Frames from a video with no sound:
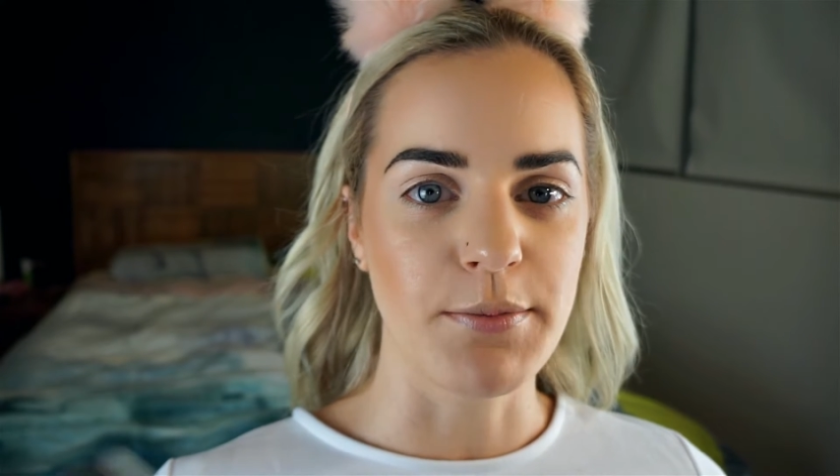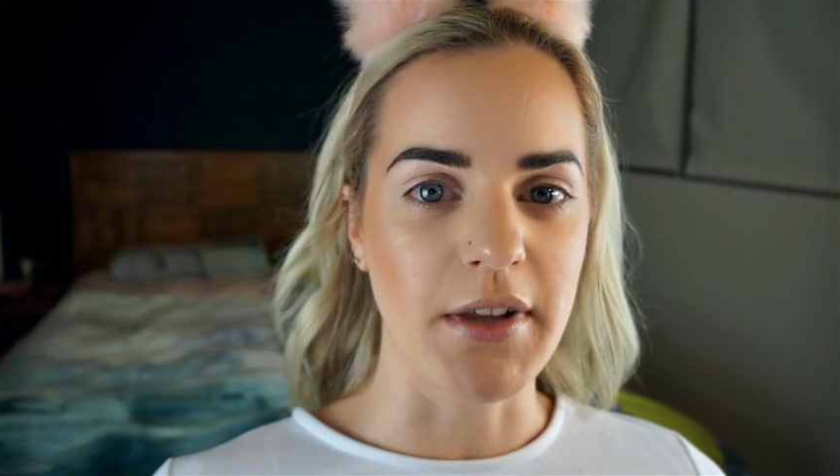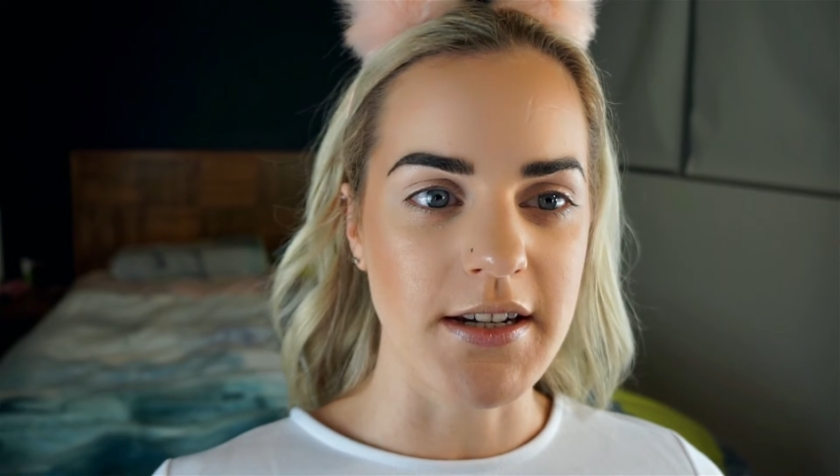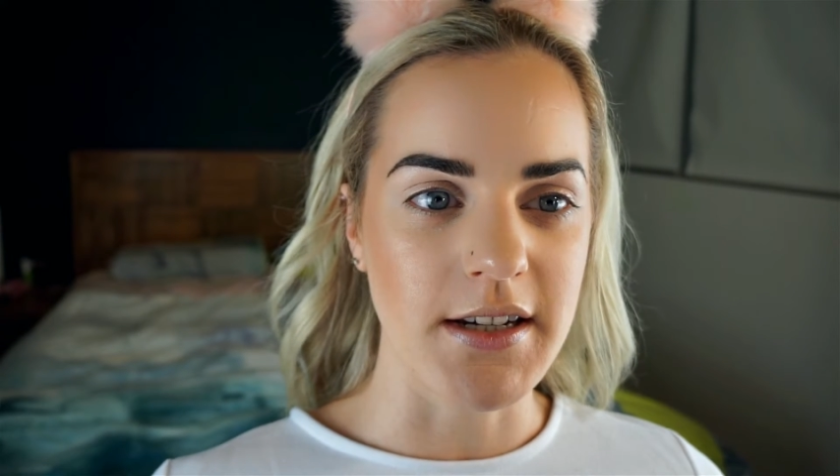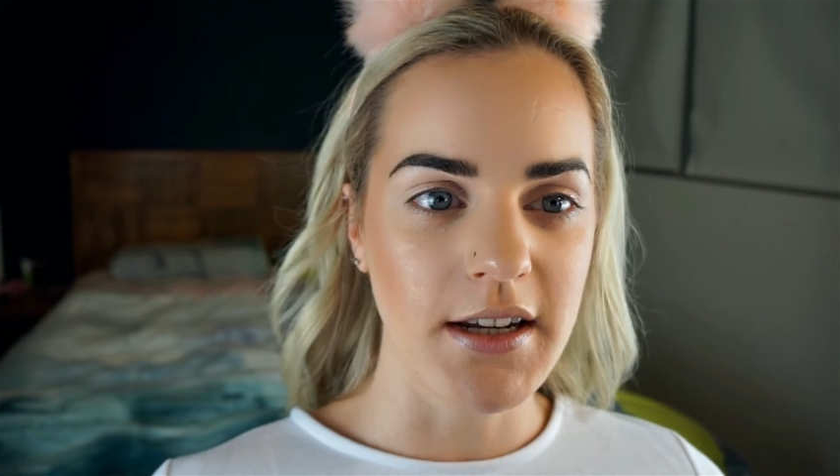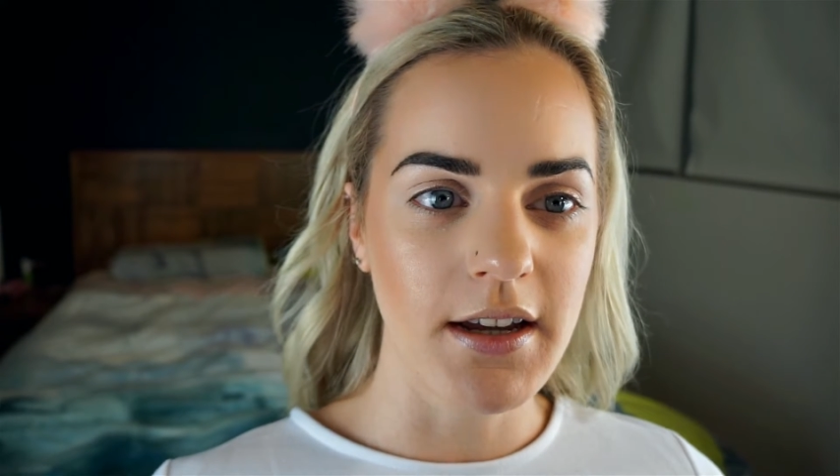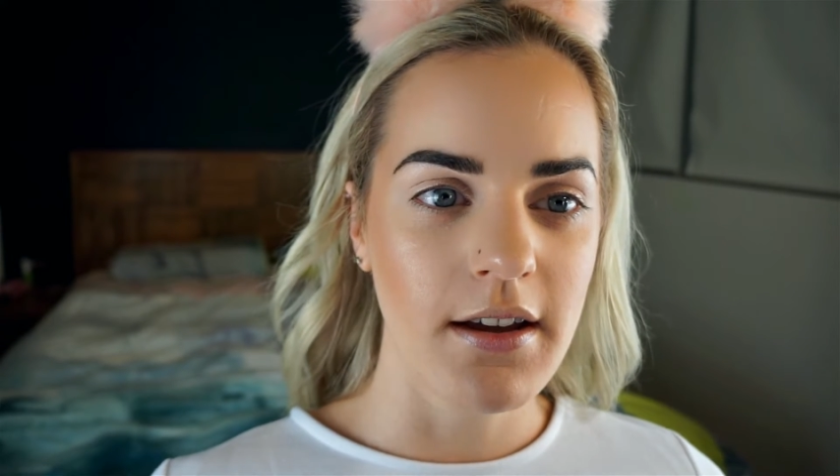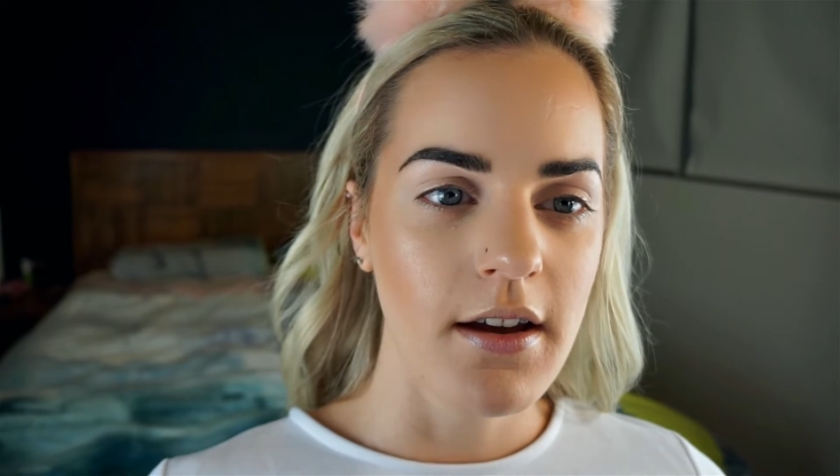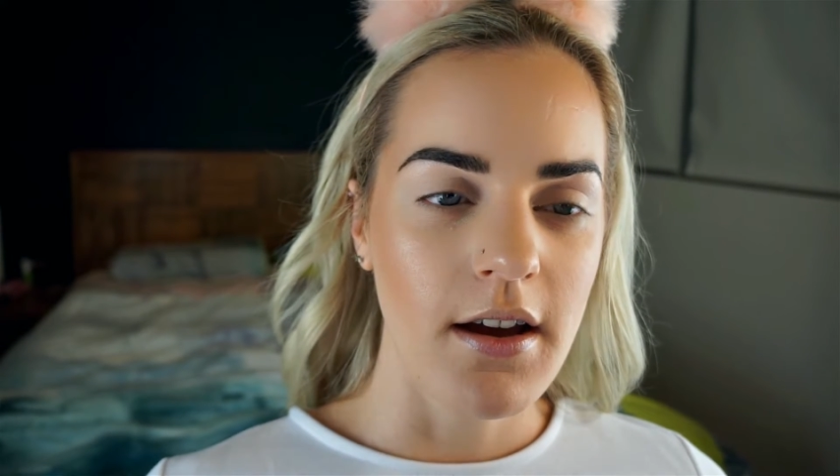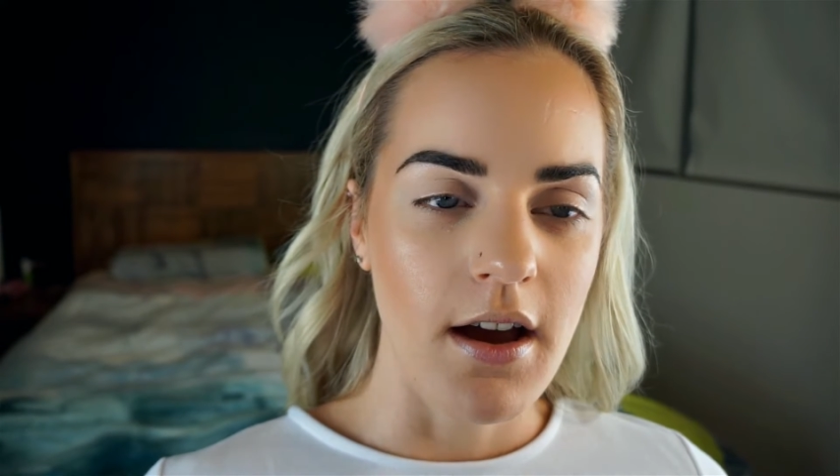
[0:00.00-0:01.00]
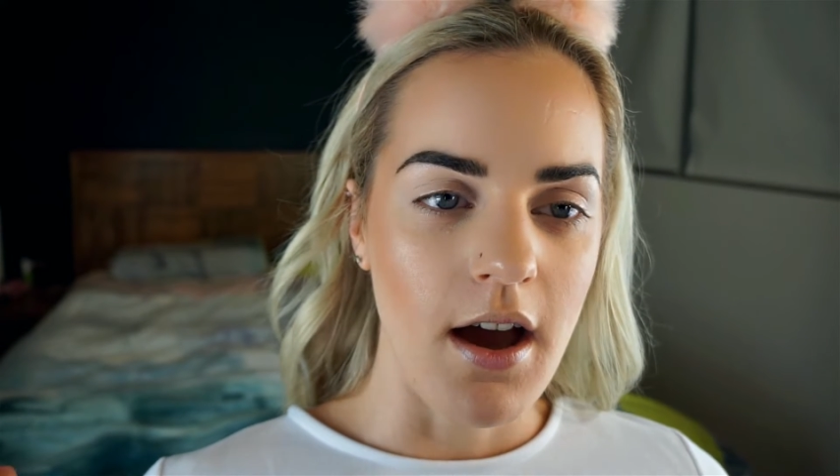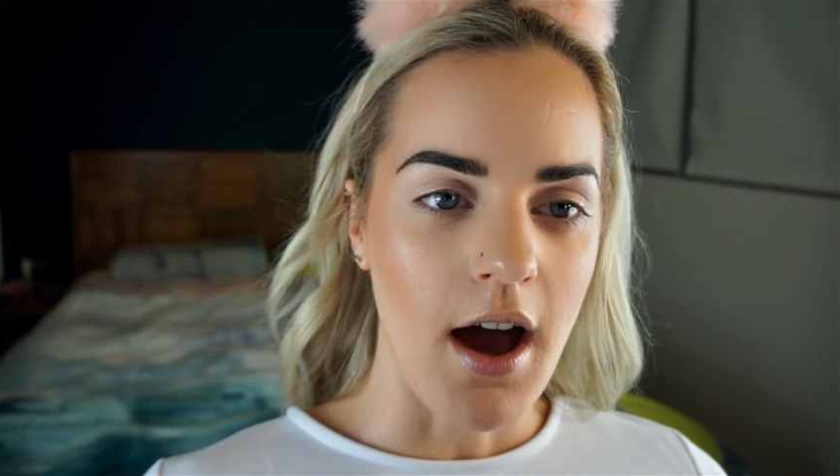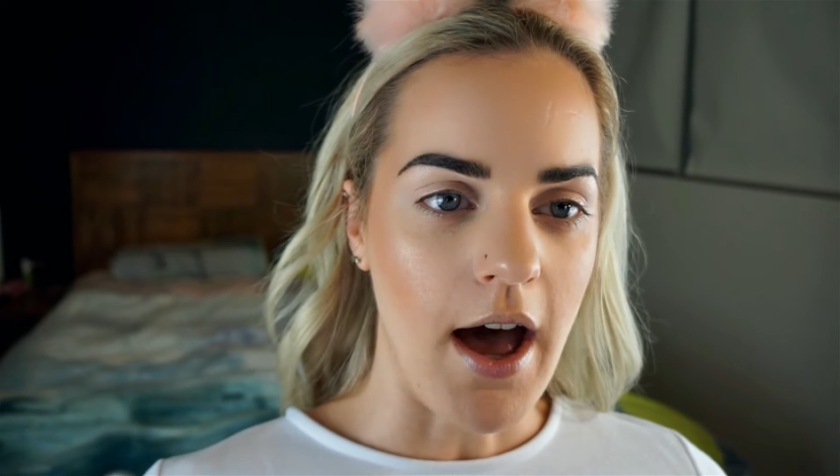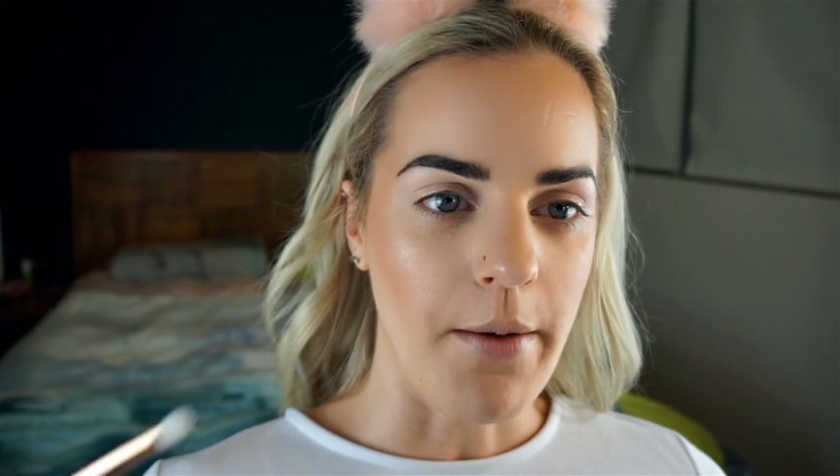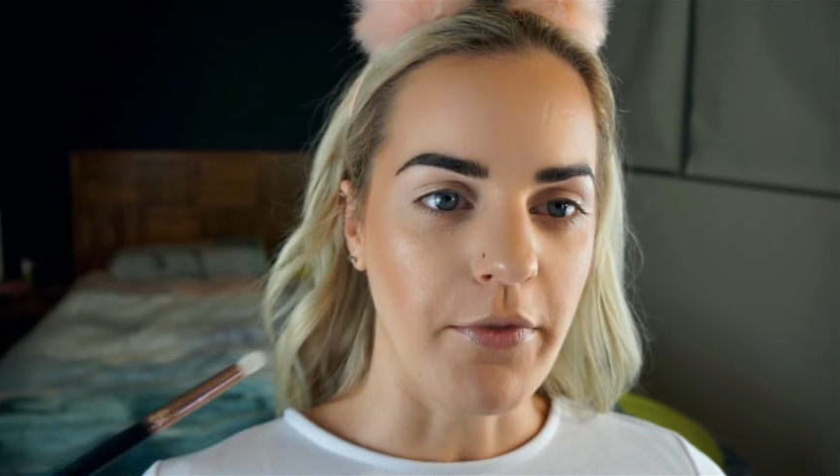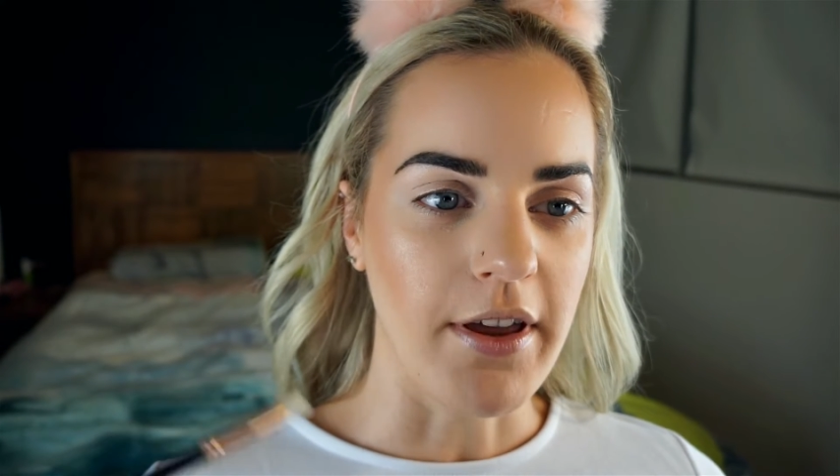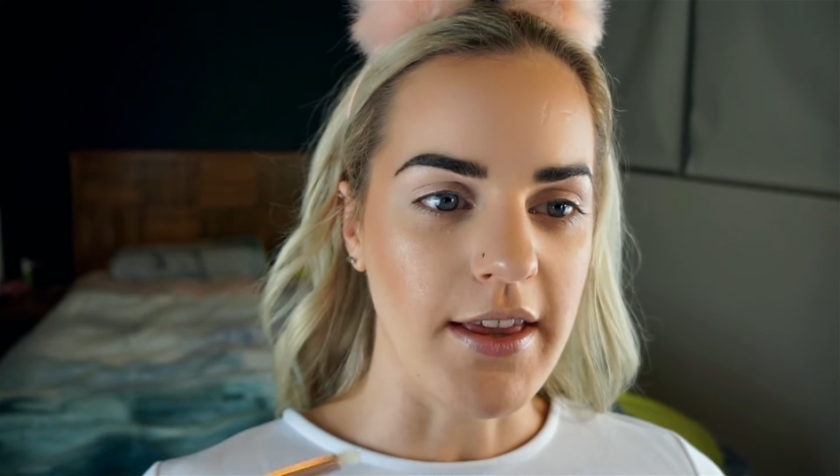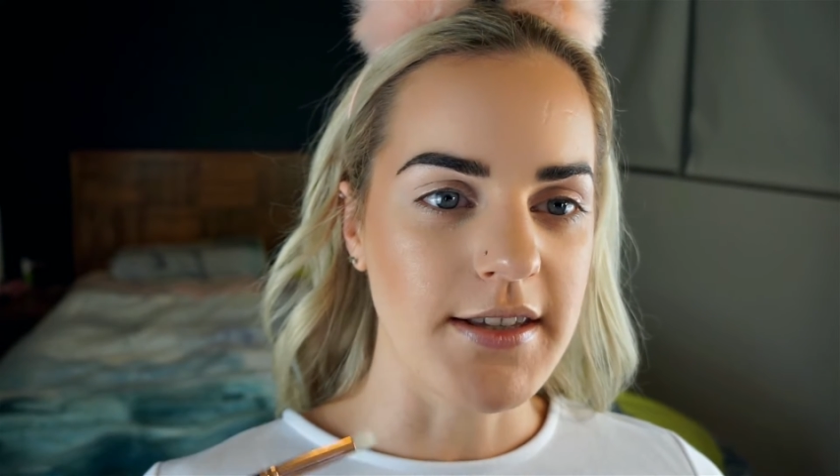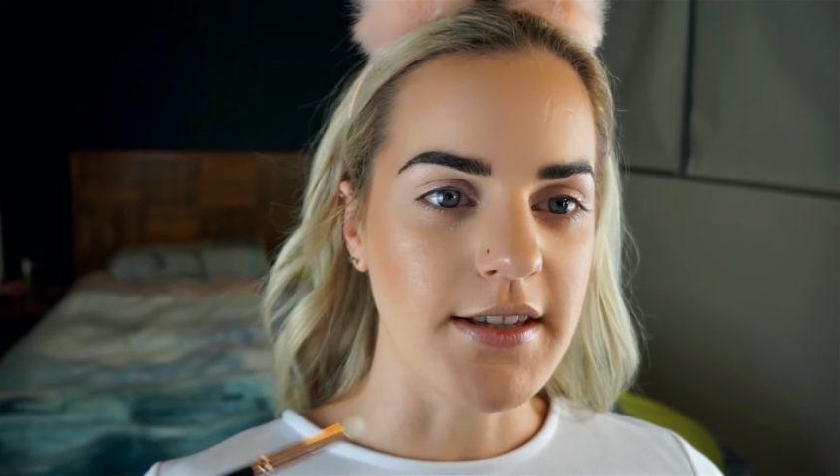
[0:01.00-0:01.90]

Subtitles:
blending, where they